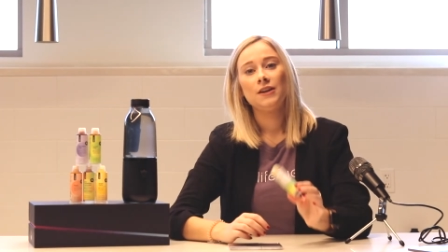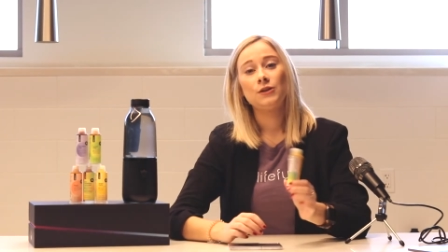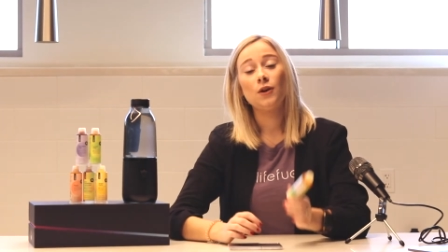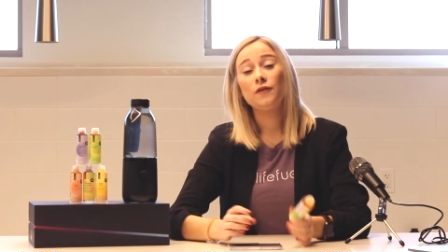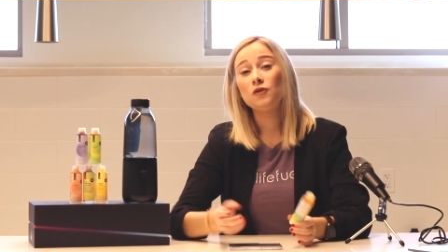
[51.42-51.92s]

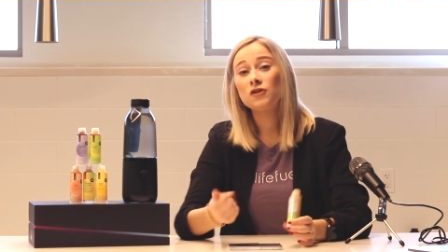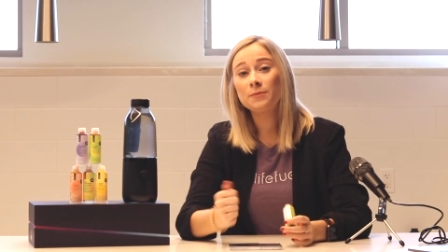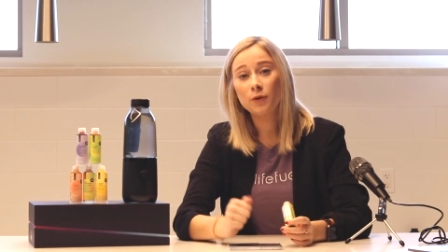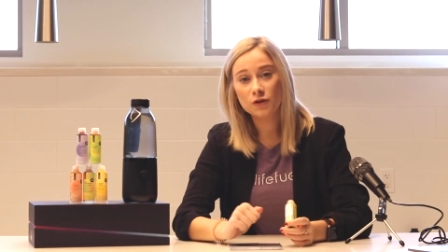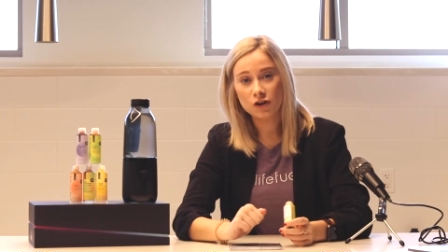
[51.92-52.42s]
So if you
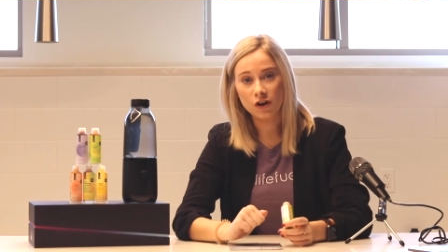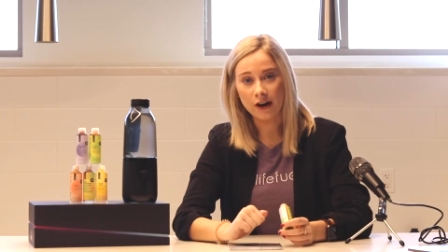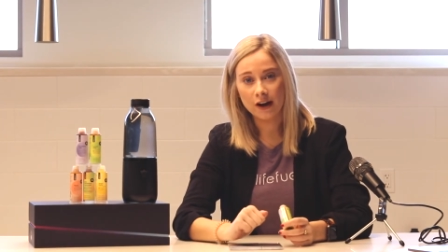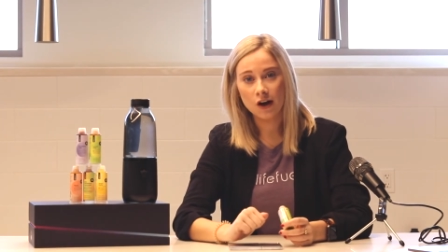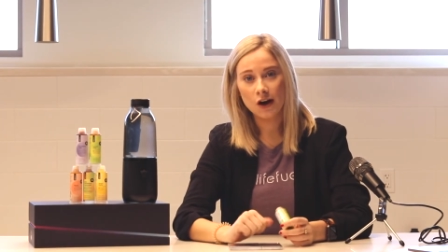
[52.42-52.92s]
just pulled your
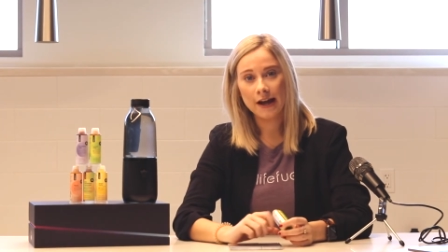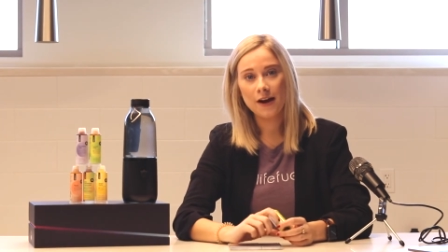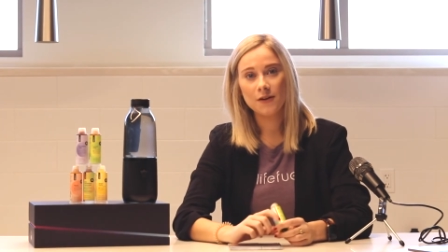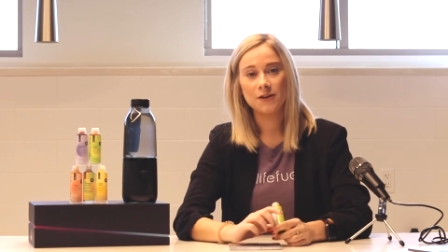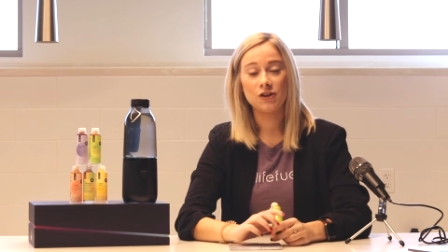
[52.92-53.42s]
credit card
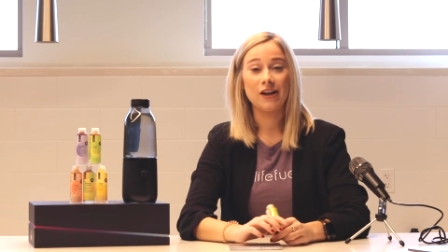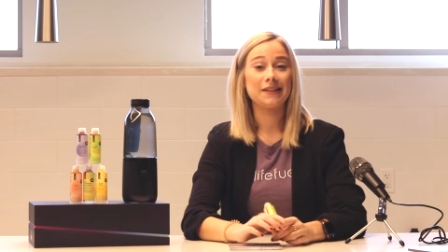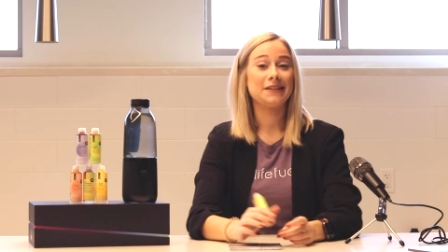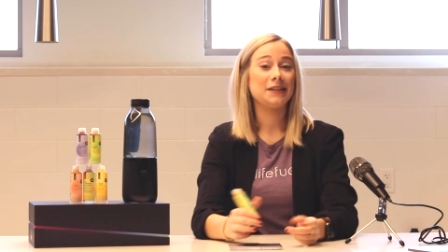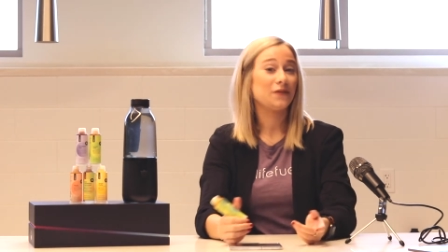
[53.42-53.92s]
out to check
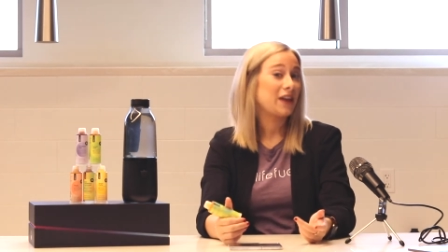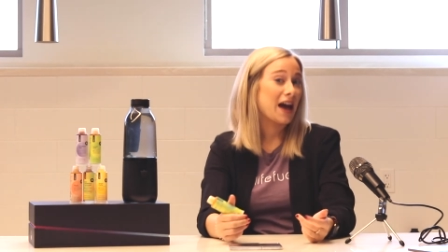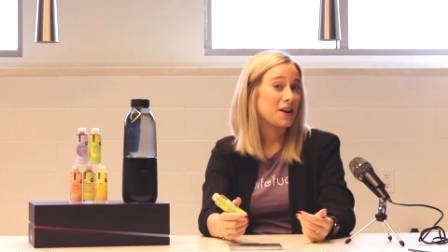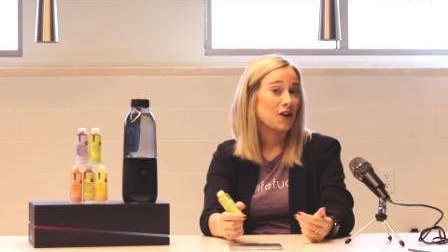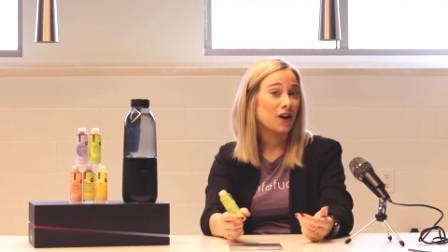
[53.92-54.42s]
to see if it
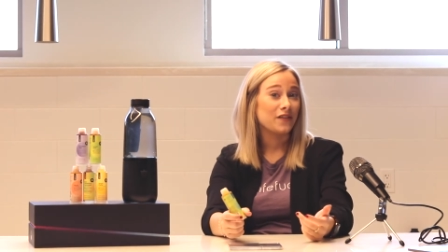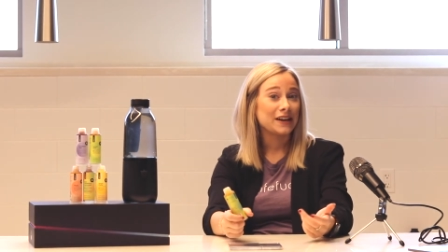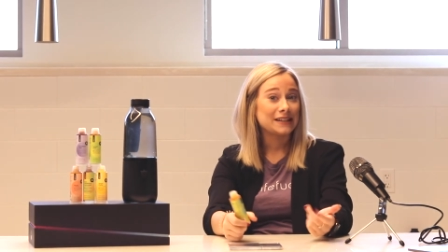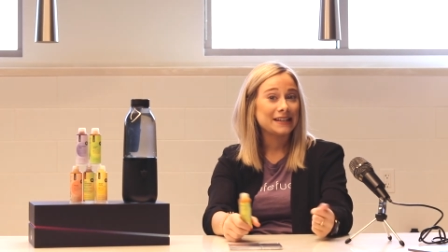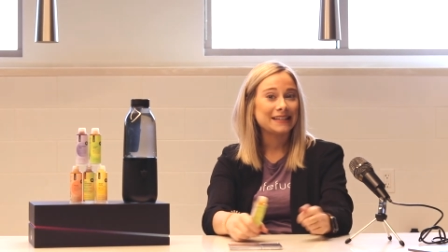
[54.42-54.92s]
had an
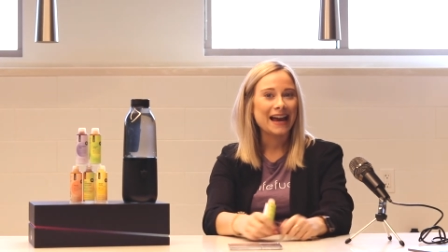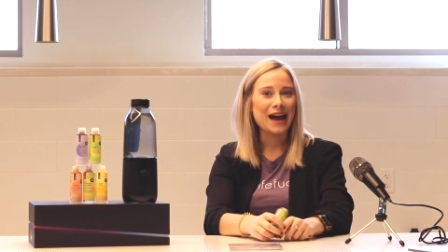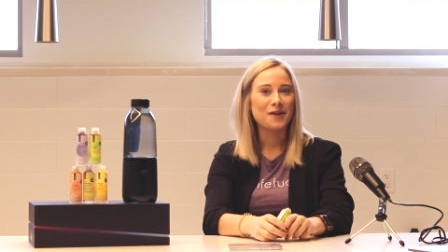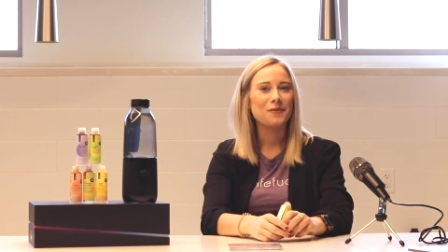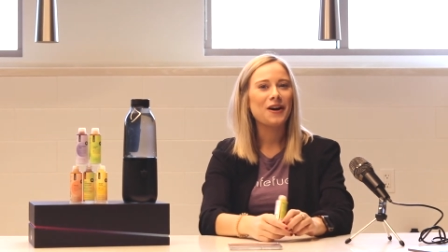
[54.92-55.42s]
RFID
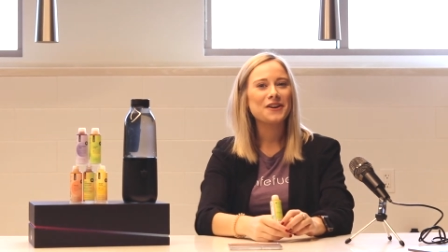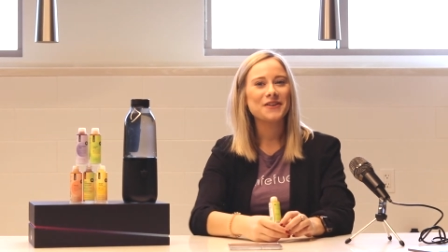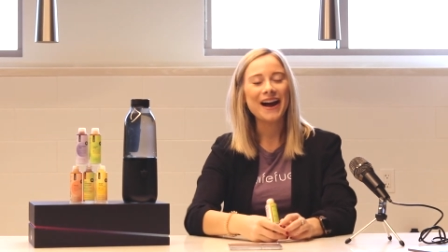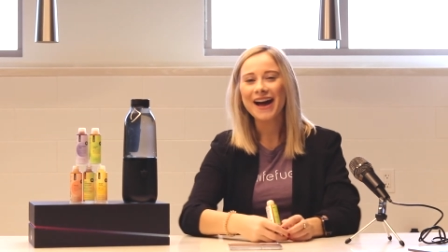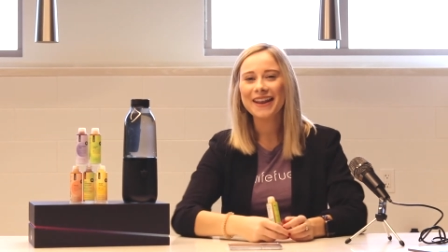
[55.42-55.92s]
tag, while
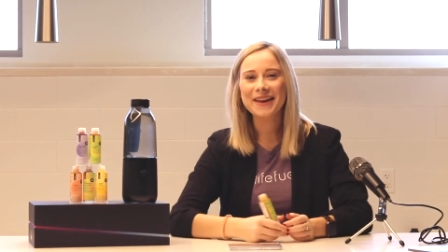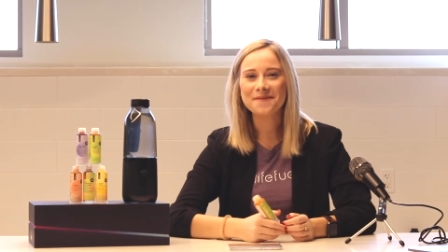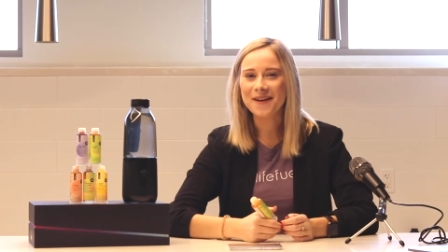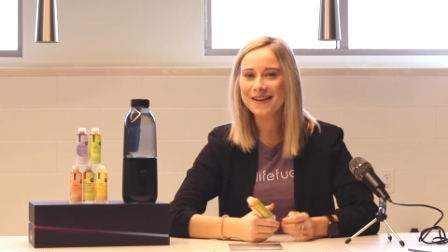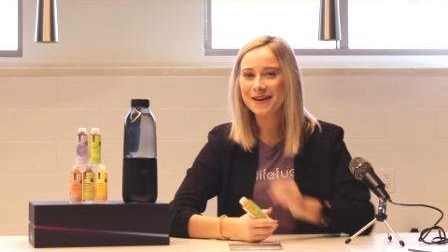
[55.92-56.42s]
you're at
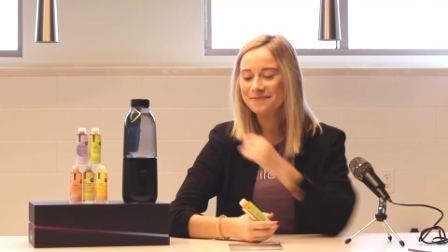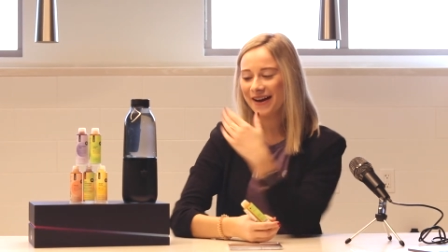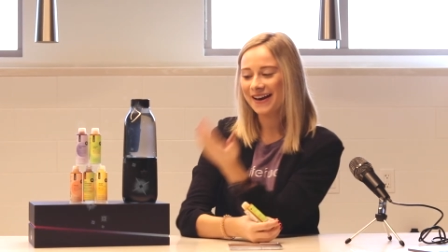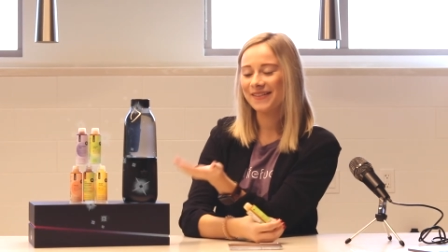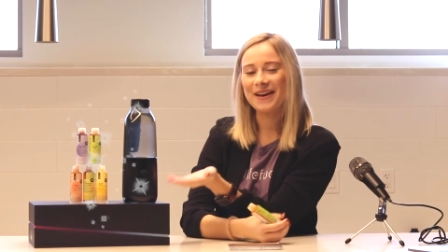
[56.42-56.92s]
it, why not
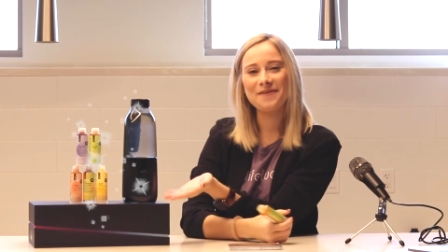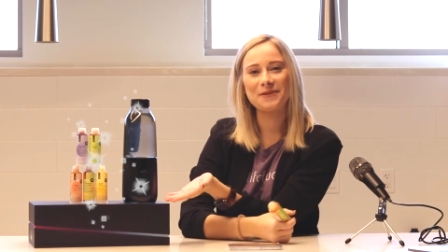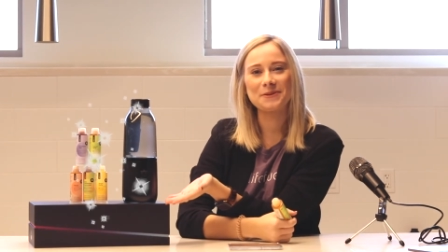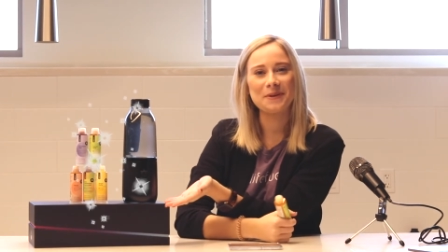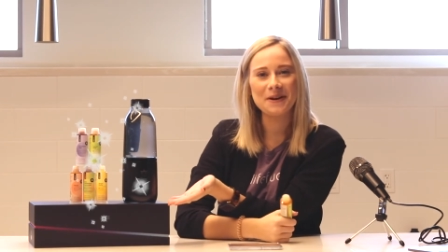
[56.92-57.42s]
buy a Life
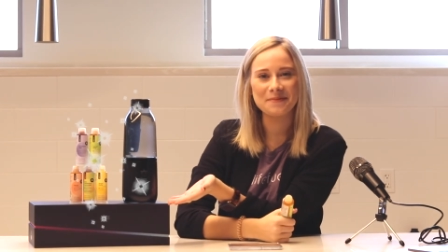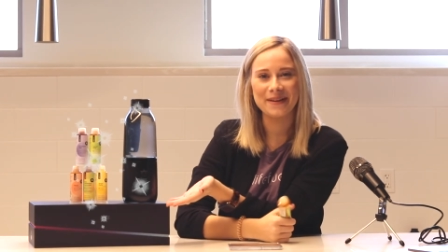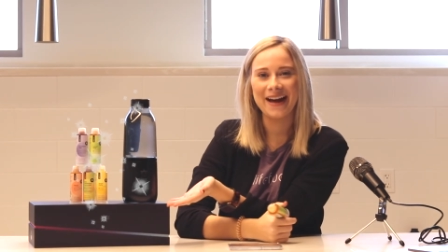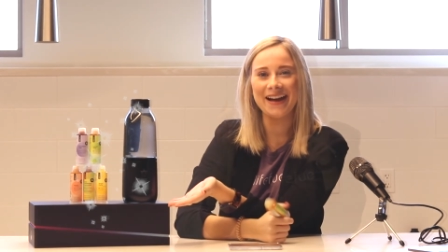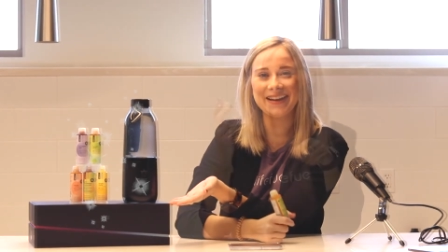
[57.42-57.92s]
welcome
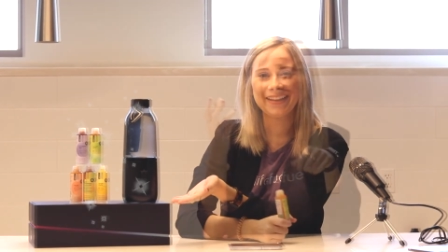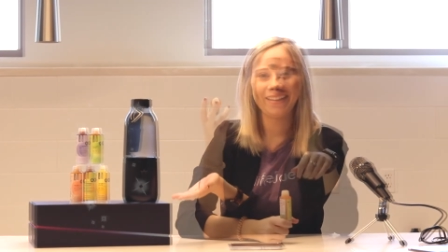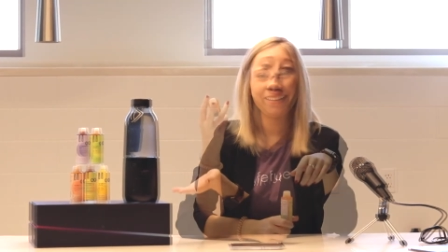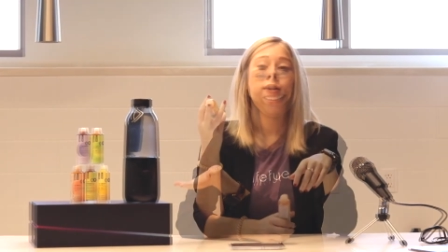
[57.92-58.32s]
pack?